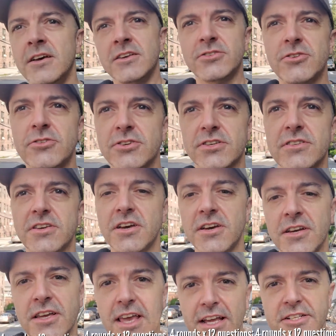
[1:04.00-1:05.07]
so you're just
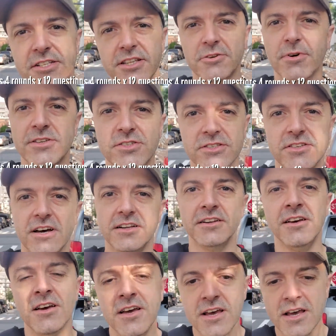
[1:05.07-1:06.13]
gauging the questions on
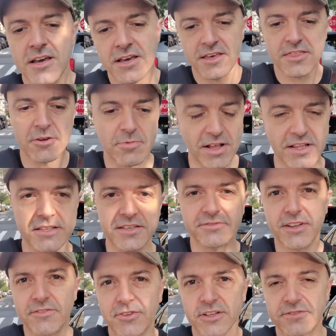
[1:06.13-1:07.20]
the relative
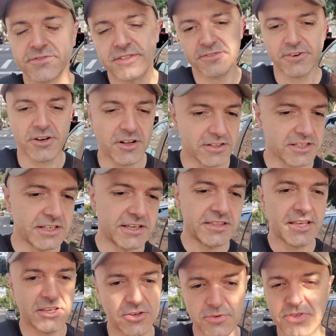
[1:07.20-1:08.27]
level of difficulty
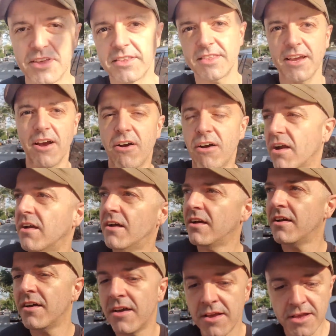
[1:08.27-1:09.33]
that you think they are.
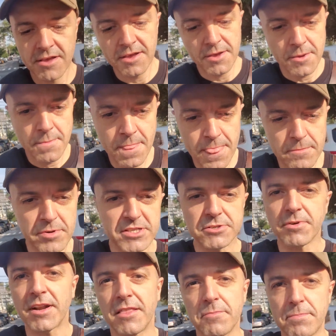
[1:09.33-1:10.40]
But you're
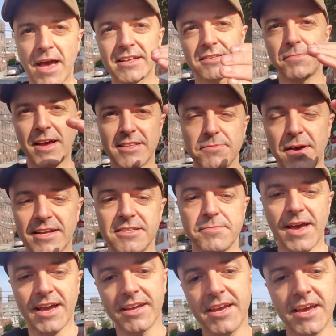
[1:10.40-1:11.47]
running them back to back to back to
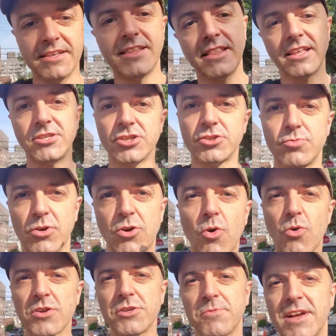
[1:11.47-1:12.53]
back, and then they just record
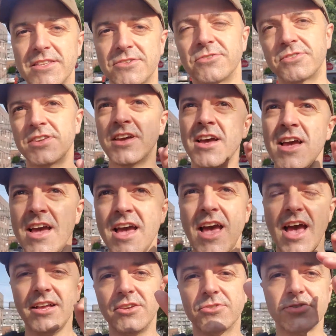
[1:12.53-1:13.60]
your answers
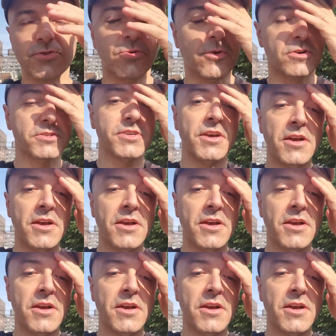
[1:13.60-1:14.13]
and your scores.